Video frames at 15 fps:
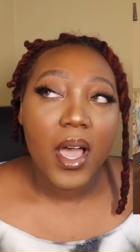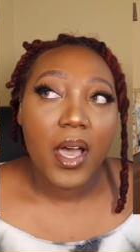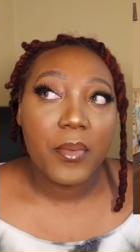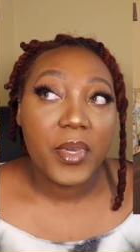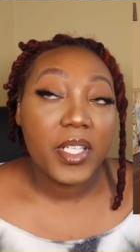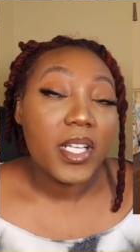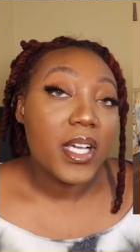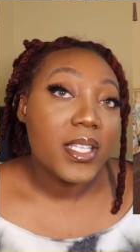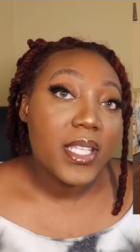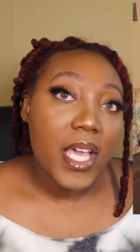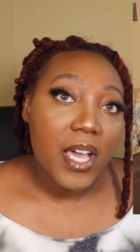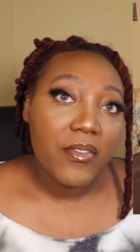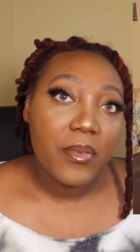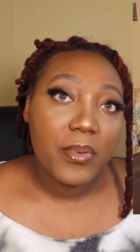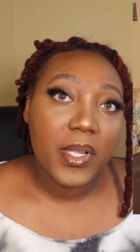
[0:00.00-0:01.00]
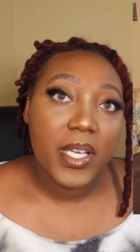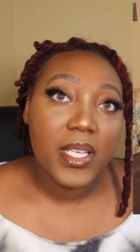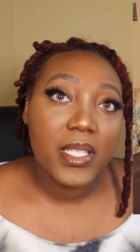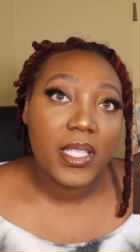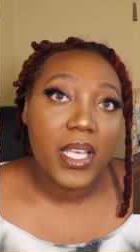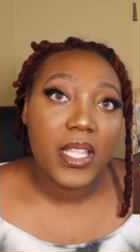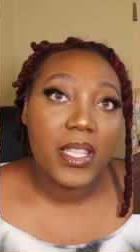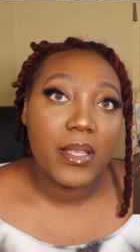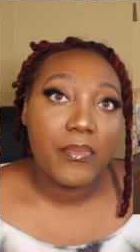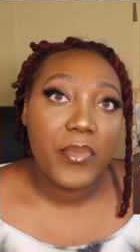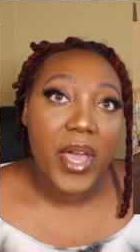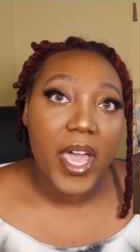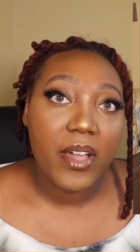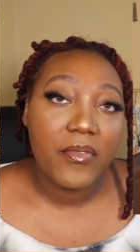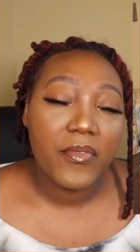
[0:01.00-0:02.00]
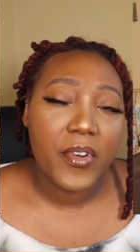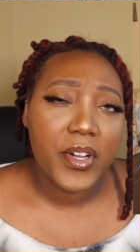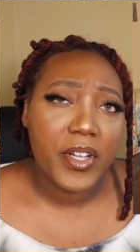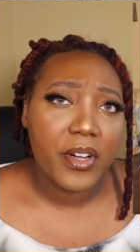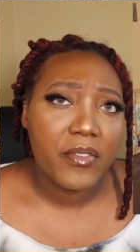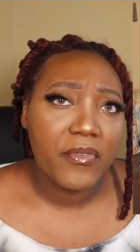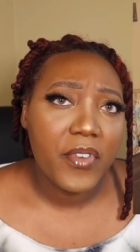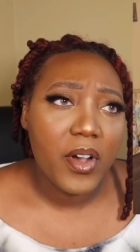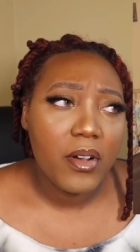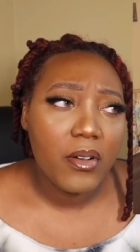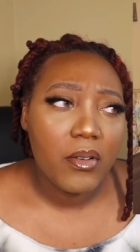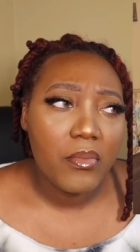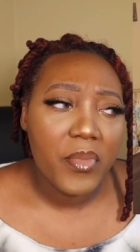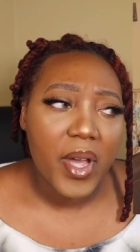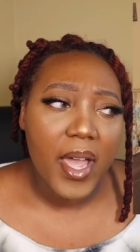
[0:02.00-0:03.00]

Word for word: Um, it does have a place in the back for your phone,